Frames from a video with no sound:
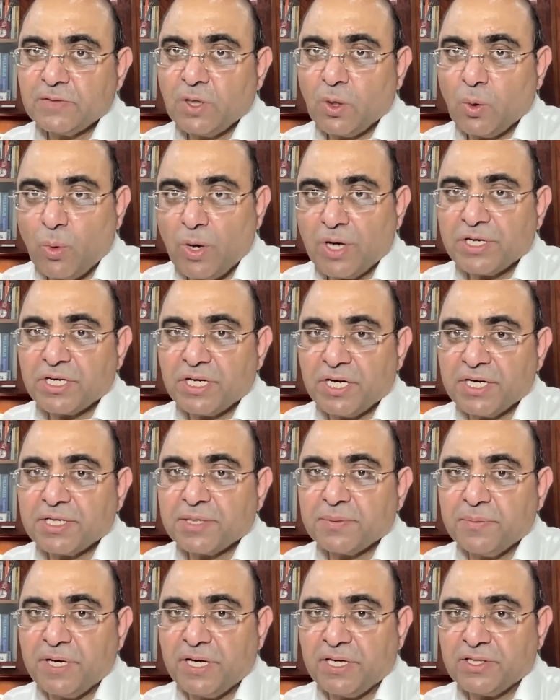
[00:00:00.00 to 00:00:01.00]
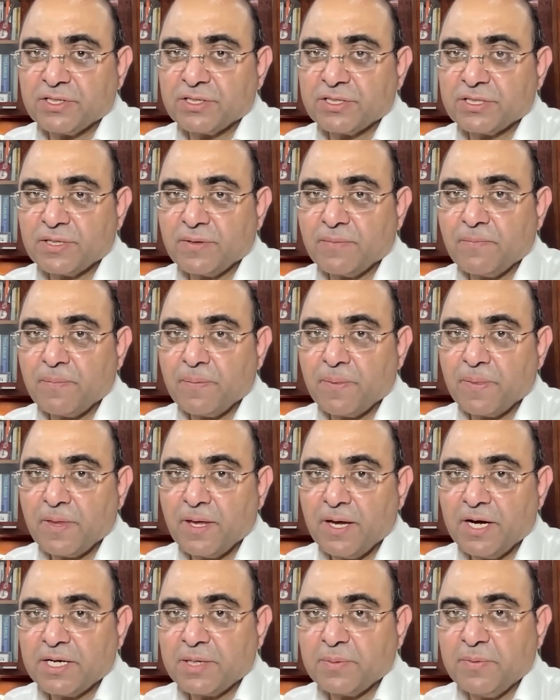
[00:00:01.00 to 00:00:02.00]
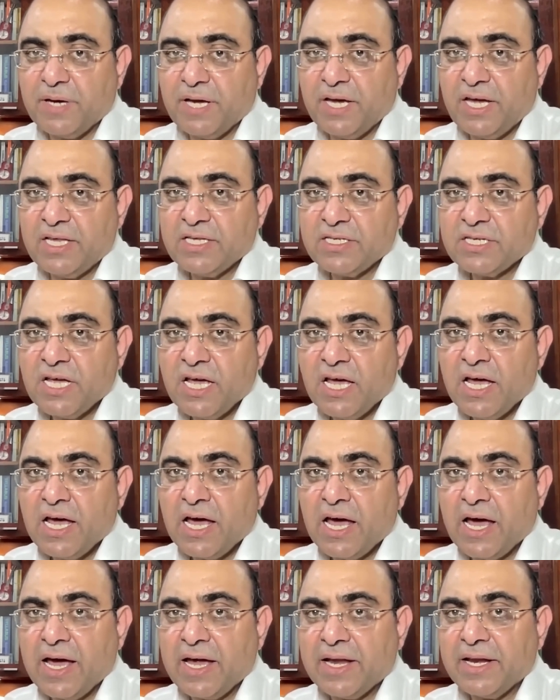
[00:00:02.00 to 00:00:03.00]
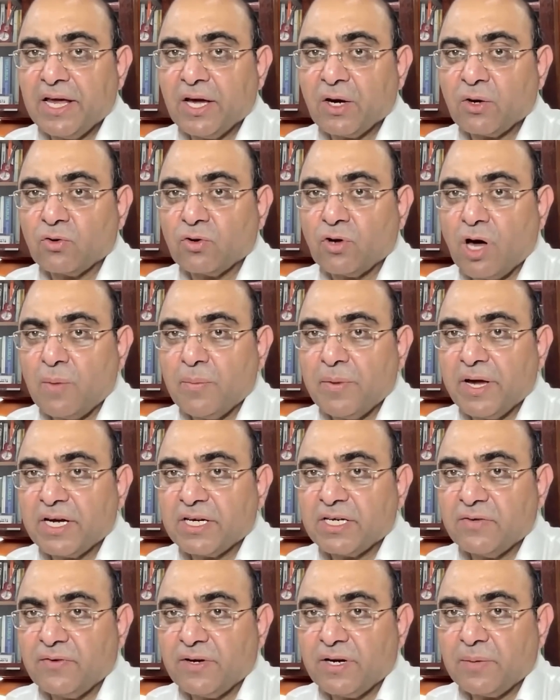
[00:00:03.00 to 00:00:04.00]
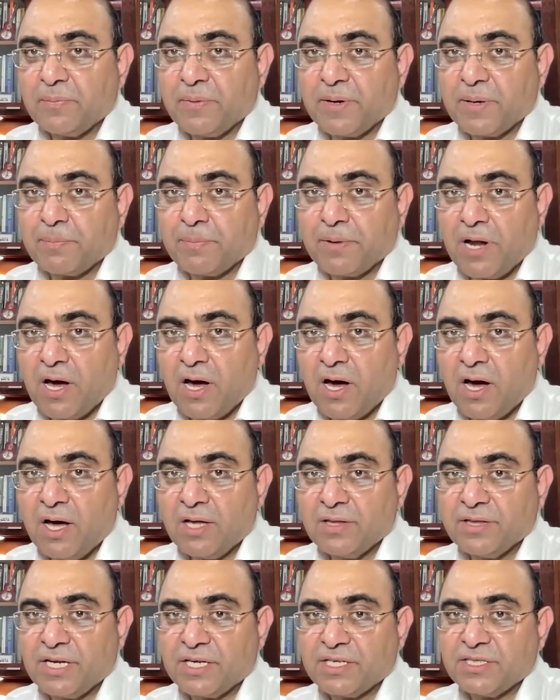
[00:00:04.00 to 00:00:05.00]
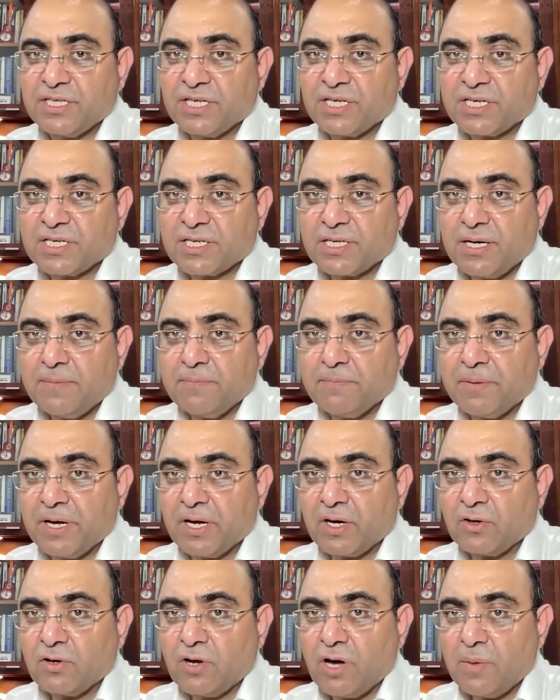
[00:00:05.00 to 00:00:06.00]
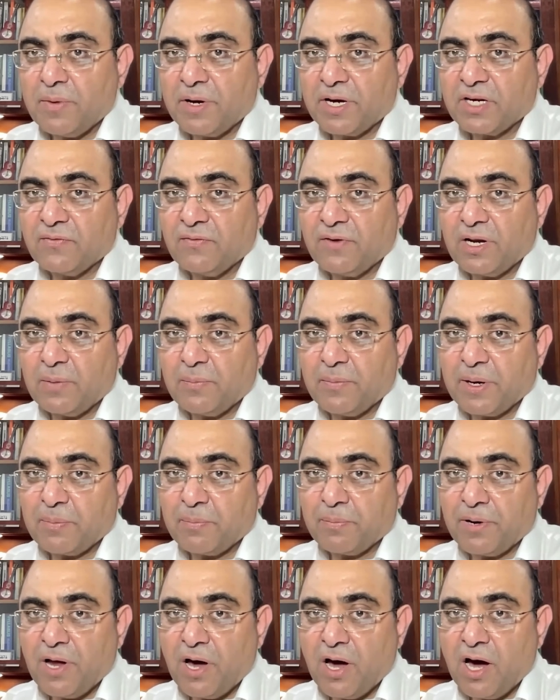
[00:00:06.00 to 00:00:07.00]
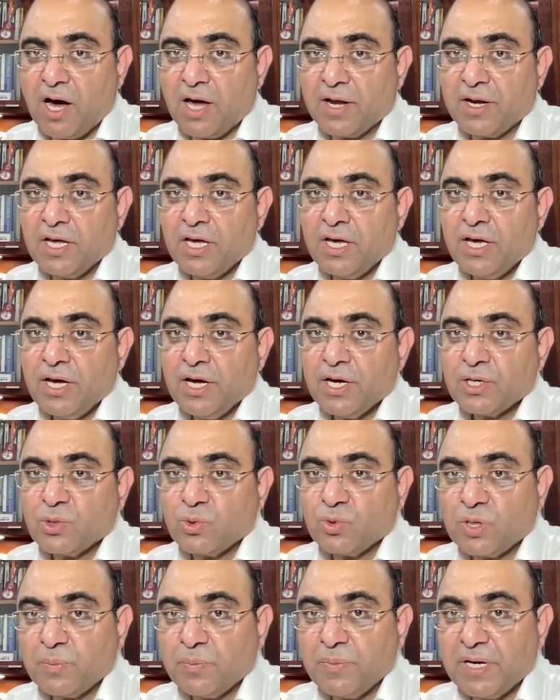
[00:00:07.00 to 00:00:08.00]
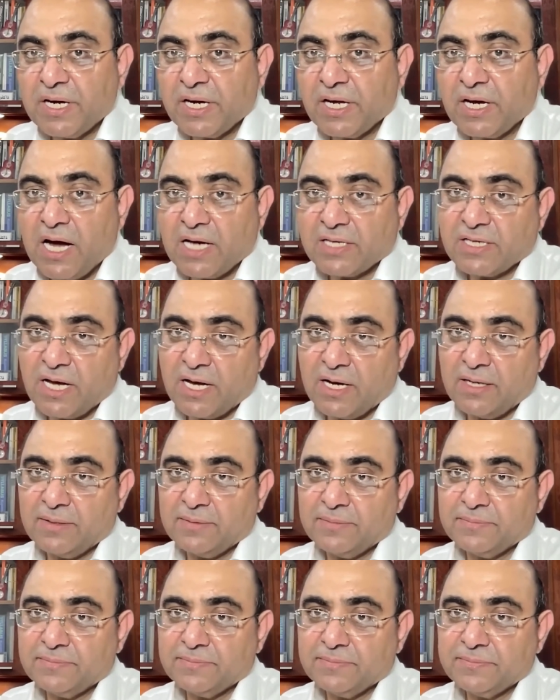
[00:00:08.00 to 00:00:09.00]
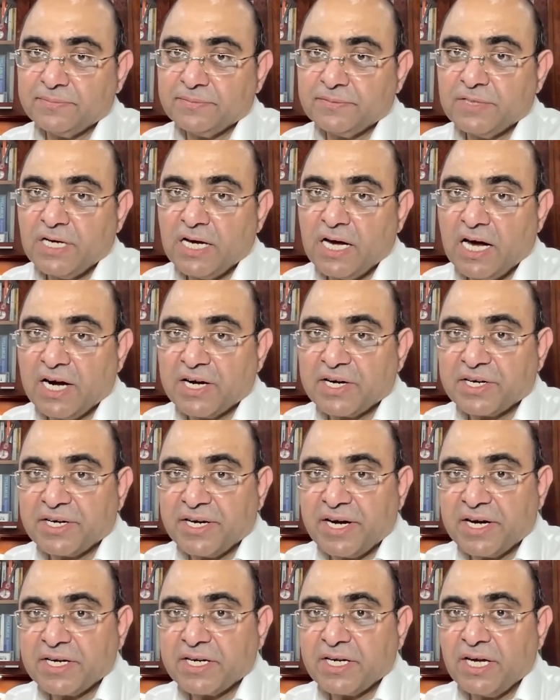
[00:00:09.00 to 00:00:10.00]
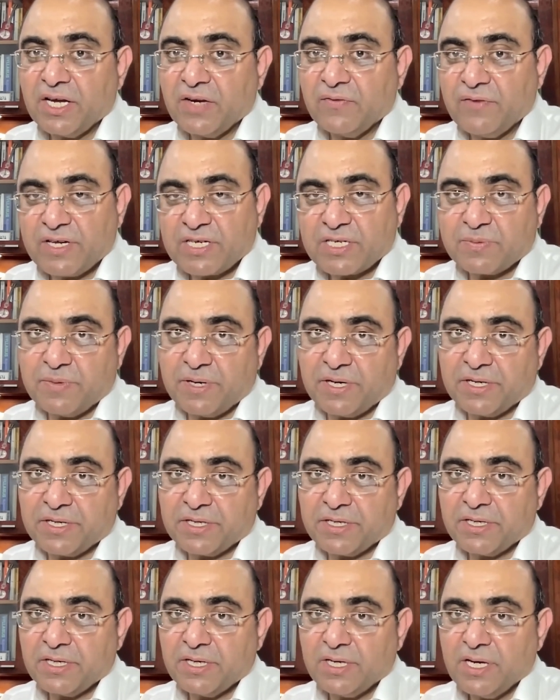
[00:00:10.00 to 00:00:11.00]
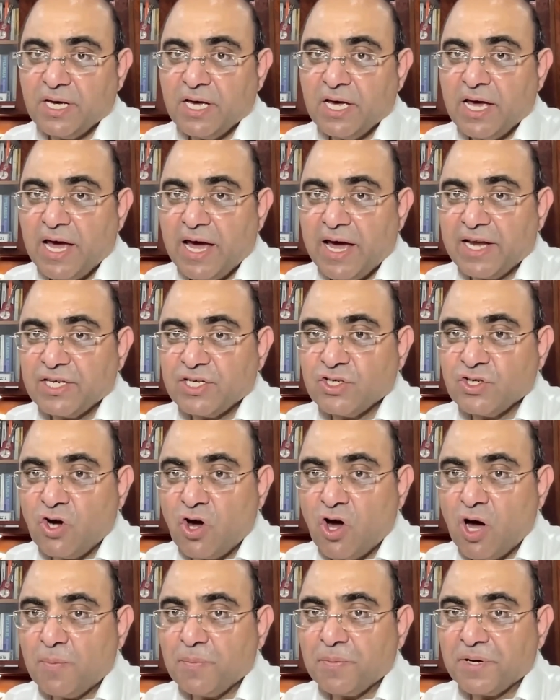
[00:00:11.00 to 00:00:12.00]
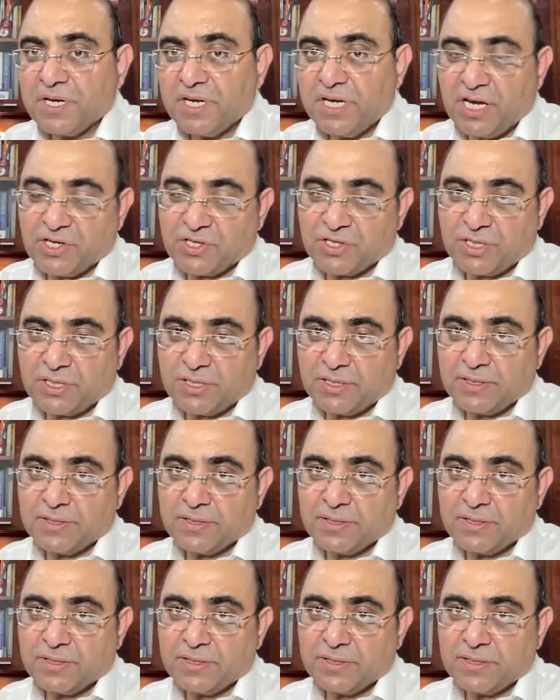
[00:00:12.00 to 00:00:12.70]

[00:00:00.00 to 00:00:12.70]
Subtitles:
What it means? It means an economic development plan, that is a Trump economic development plan to rebuild Gaza, attract investment, and job creation,